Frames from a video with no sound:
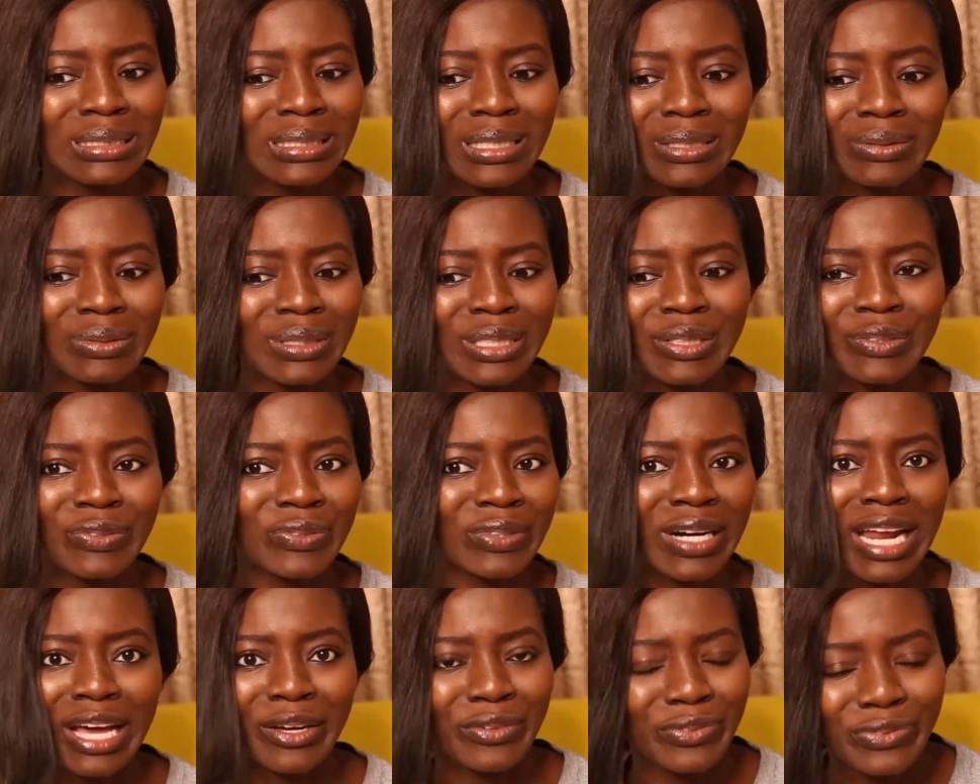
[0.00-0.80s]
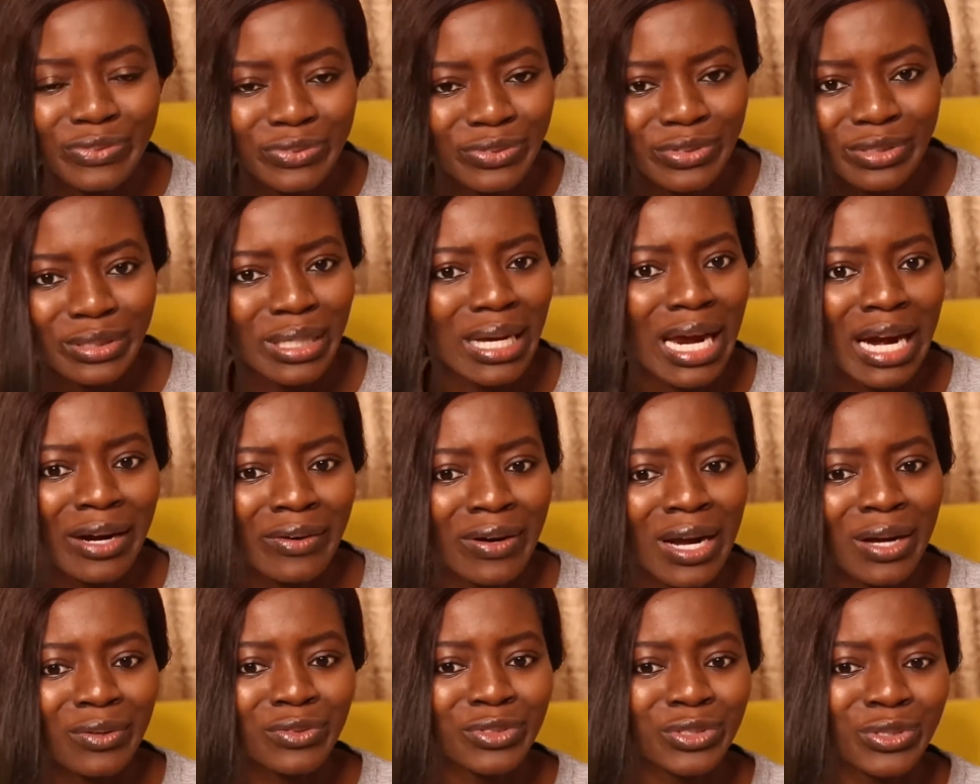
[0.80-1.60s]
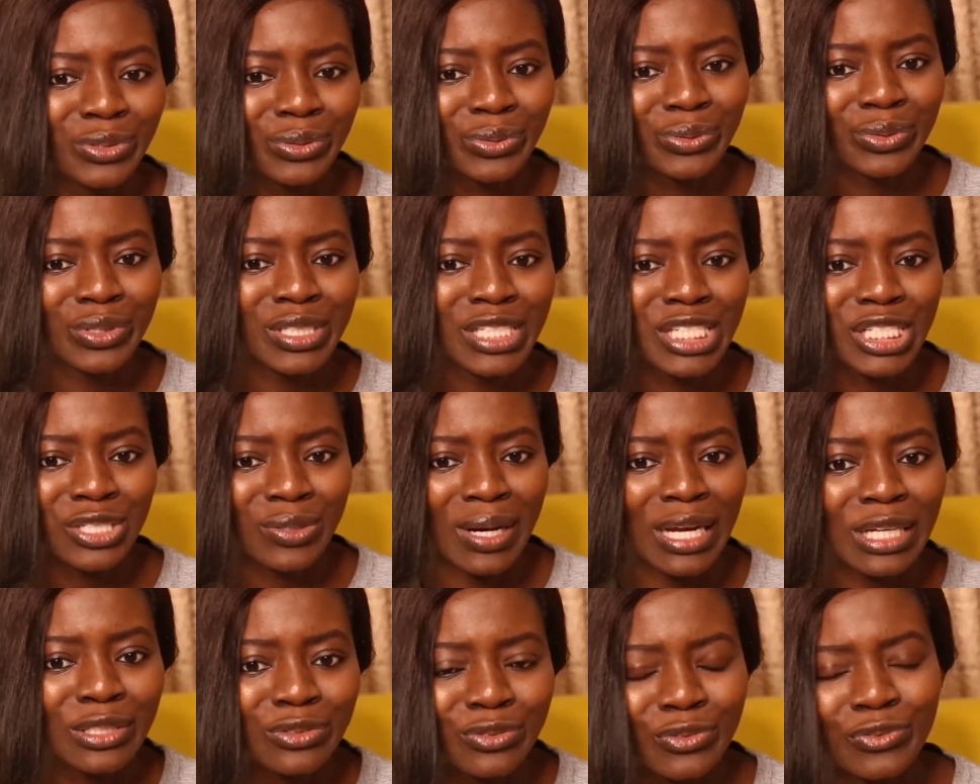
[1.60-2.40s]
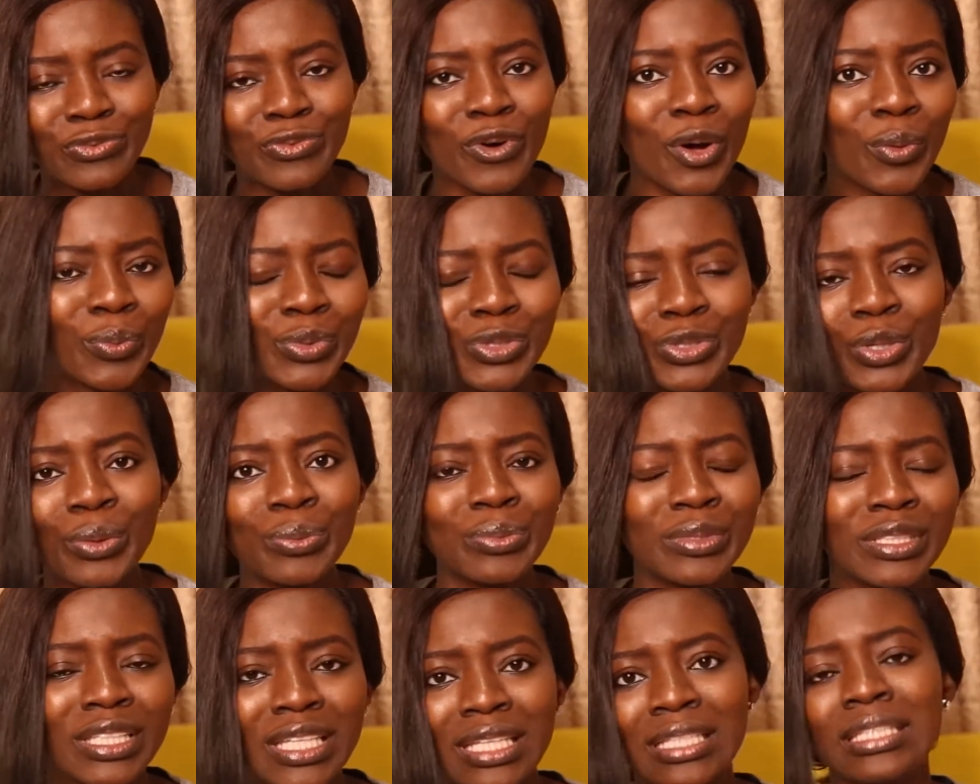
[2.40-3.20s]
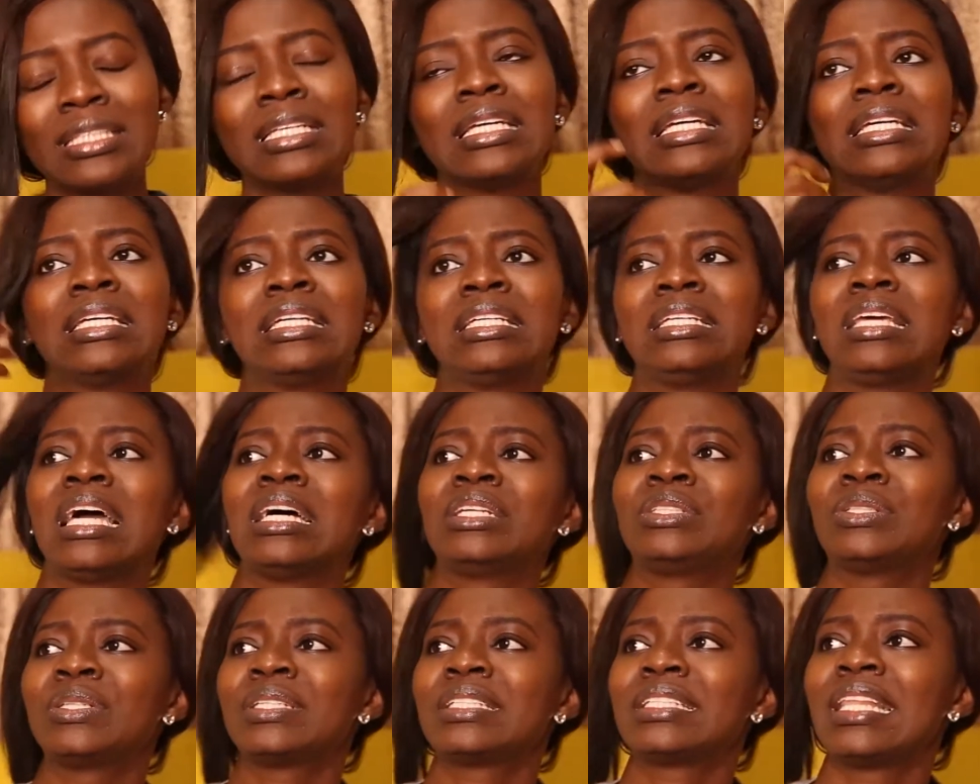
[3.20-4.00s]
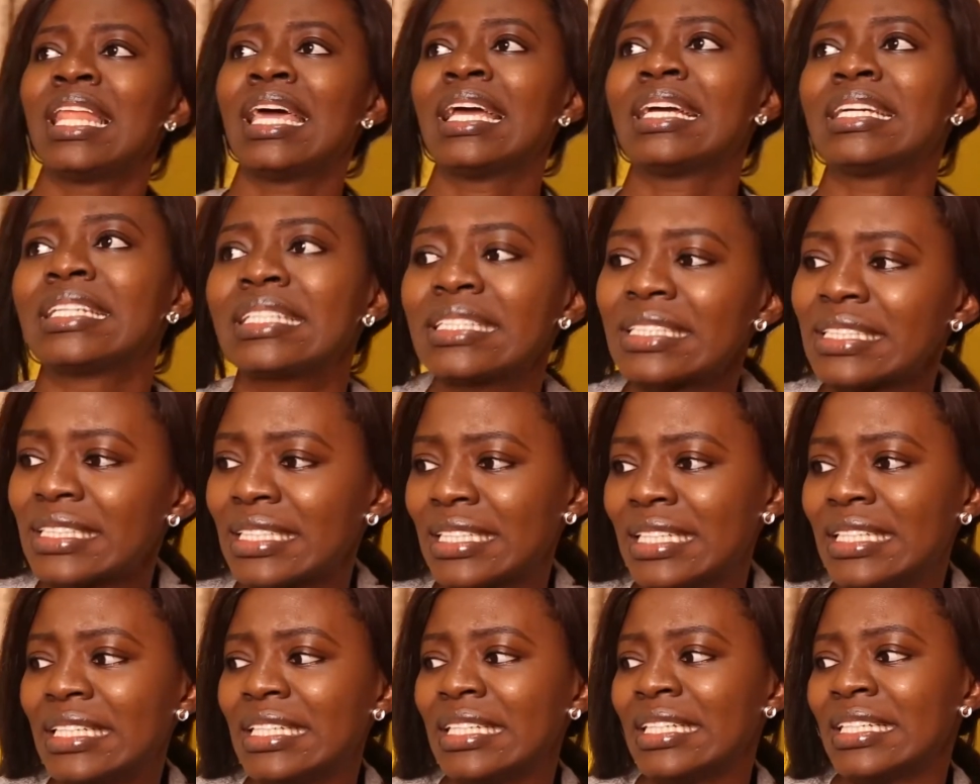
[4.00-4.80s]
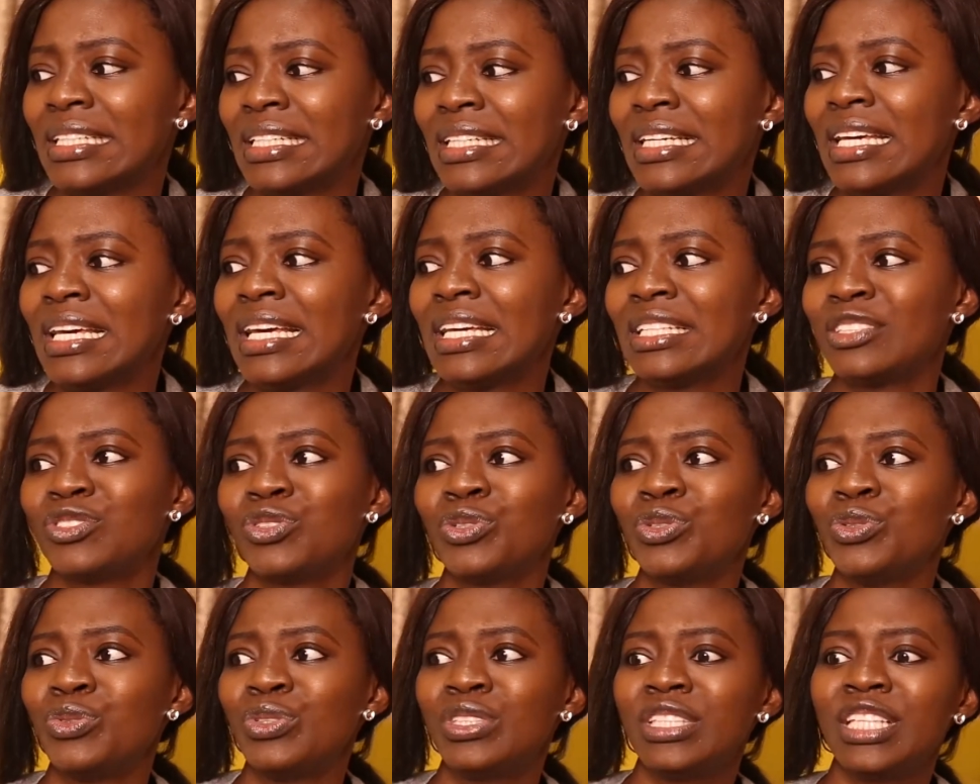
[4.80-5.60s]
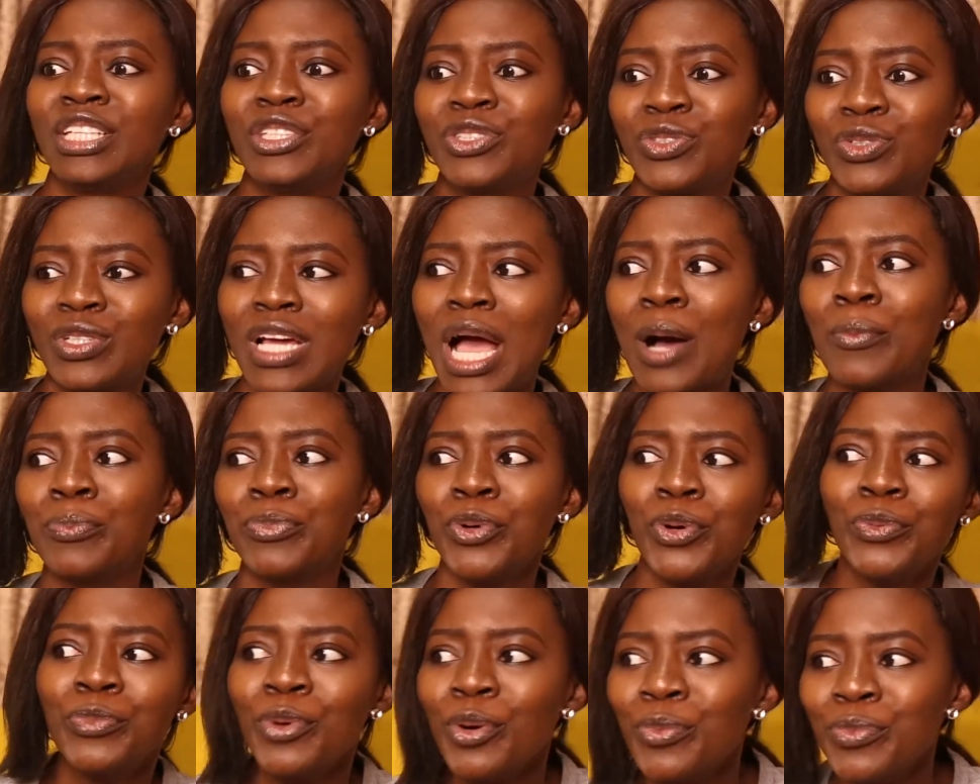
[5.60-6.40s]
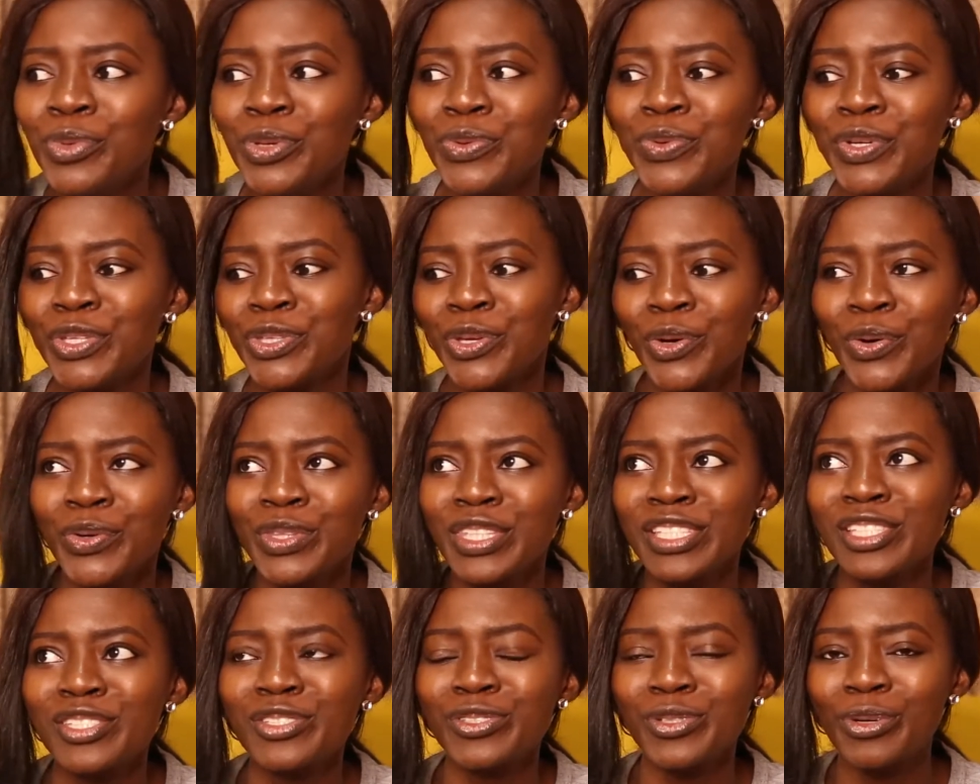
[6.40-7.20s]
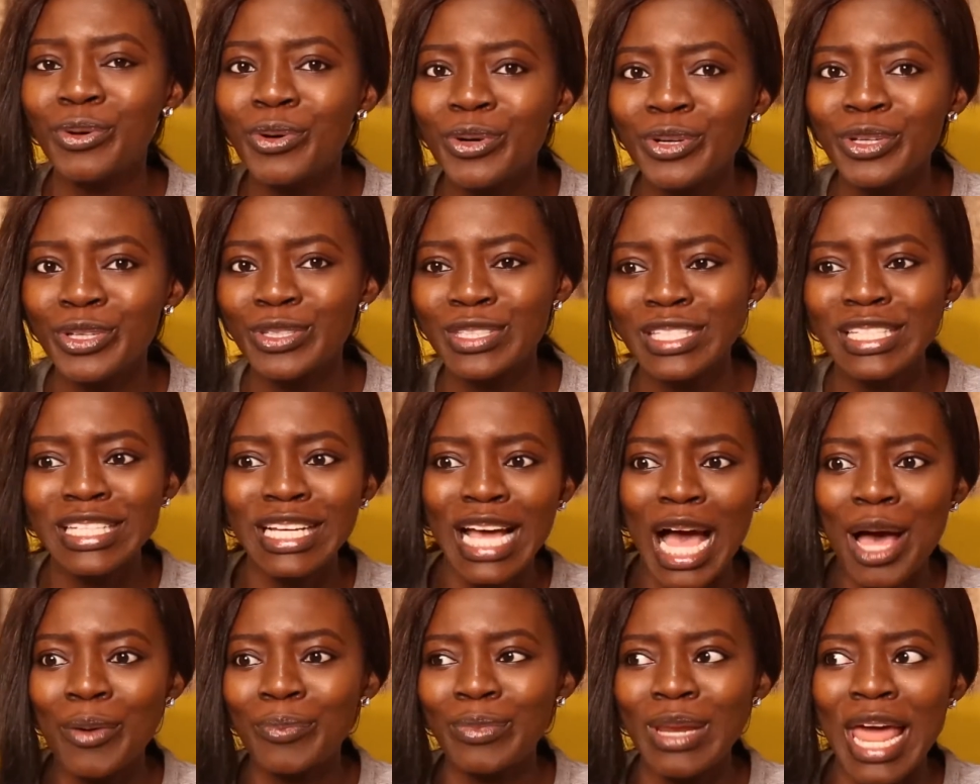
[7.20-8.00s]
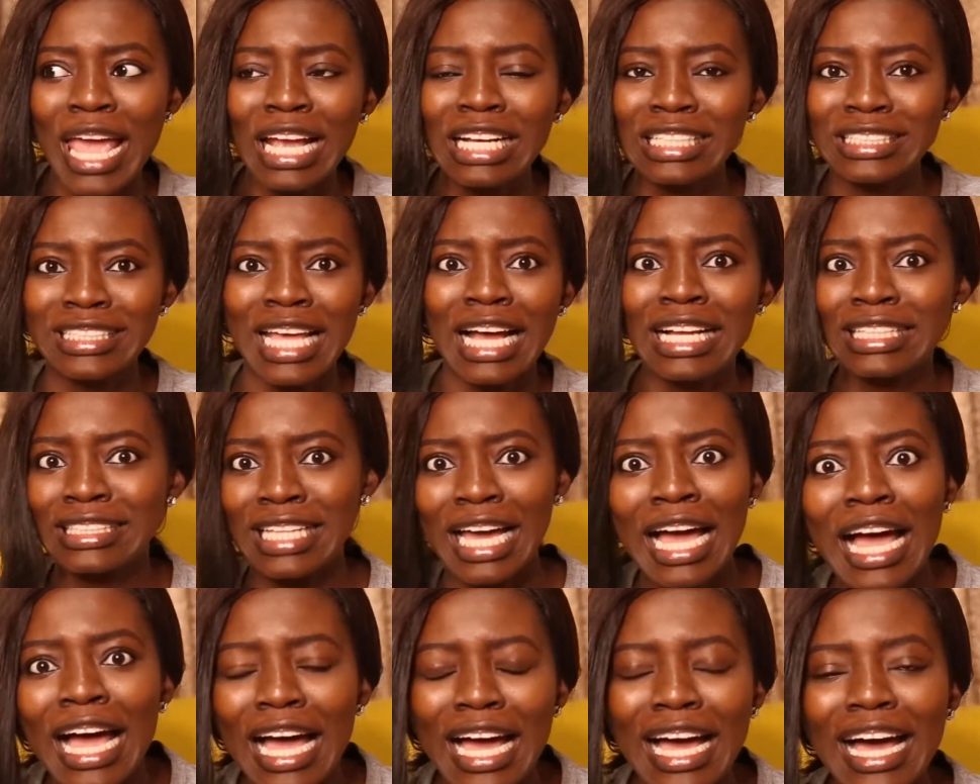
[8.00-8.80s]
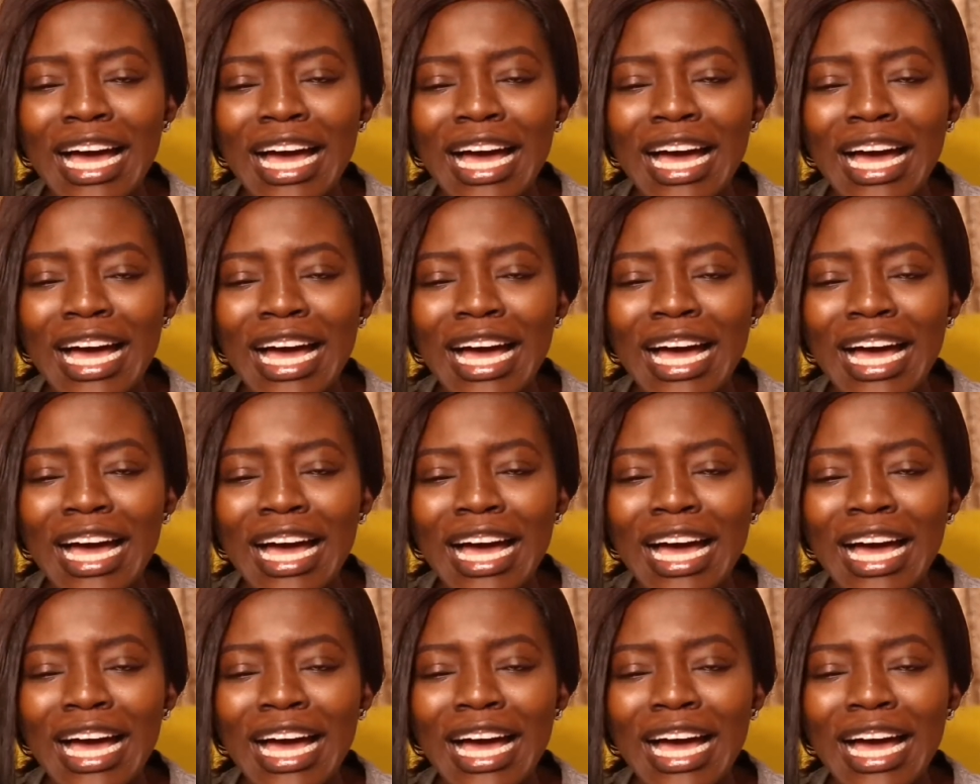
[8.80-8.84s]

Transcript: riffraff around you who is trying to form something, you're just like, so you think you can bobo me with all this talk, you think I'm like Tata.